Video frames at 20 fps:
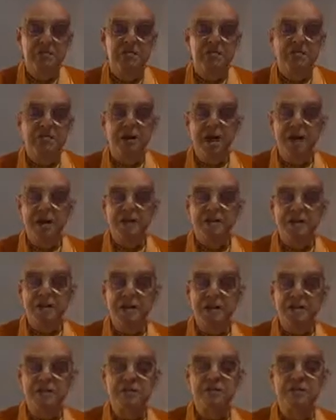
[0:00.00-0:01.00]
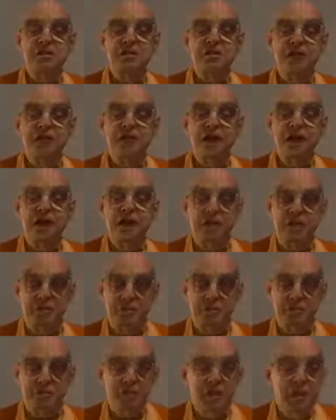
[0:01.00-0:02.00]
of the Mayavadis is
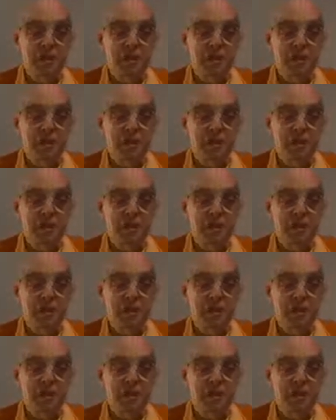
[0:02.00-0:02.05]
defective